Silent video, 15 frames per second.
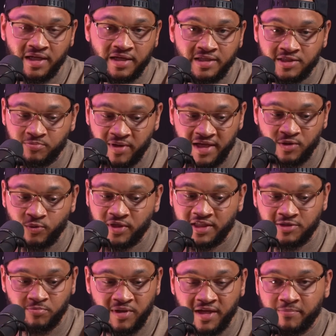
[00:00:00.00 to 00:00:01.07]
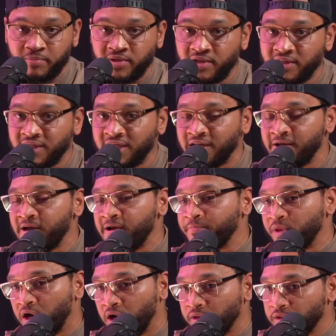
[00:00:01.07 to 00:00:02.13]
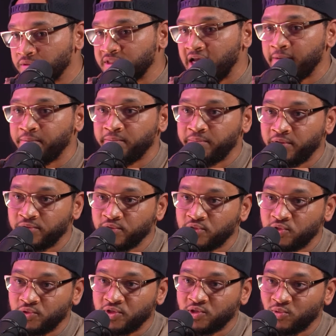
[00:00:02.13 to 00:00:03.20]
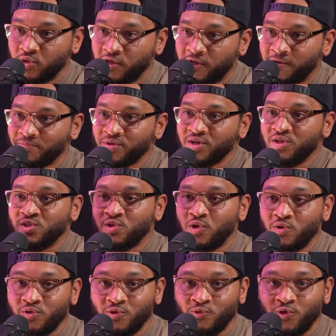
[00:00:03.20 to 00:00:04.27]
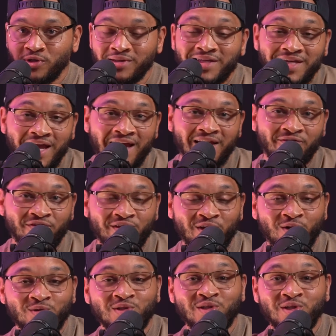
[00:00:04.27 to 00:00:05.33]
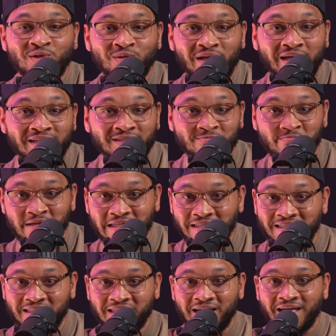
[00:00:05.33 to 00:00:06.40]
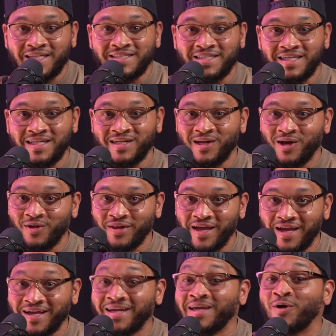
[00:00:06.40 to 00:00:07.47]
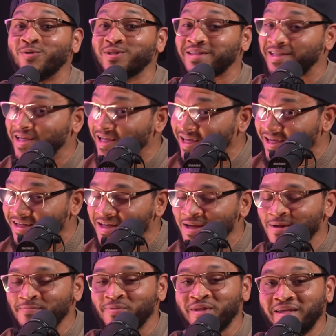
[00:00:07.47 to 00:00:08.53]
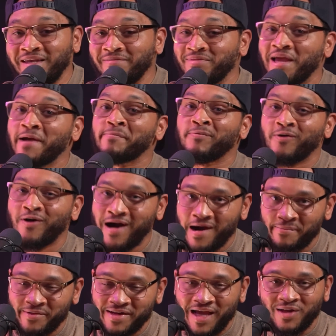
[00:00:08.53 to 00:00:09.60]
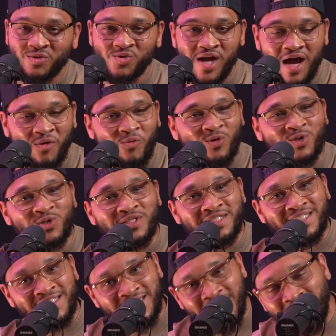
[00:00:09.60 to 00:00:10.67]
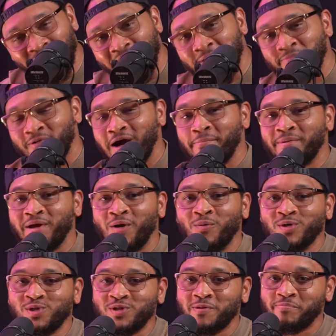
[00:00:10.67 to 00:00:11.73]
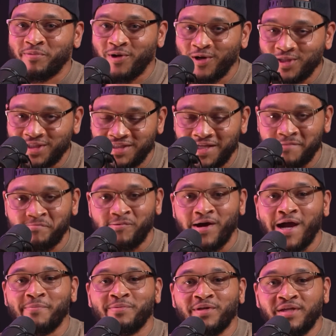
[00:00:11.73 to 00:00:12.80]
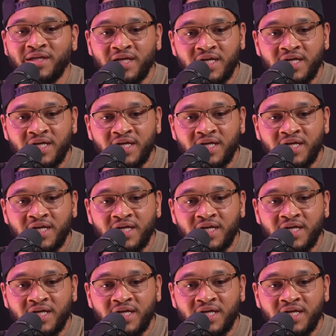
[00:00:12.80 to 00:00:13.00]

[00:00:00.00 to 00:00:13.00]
spec when they spec building, all those type of builders too as well. So the rental game for those of you that's PCS and all that goes again. Keep that property. I do not want you to sell that property. I want you to purchase that property,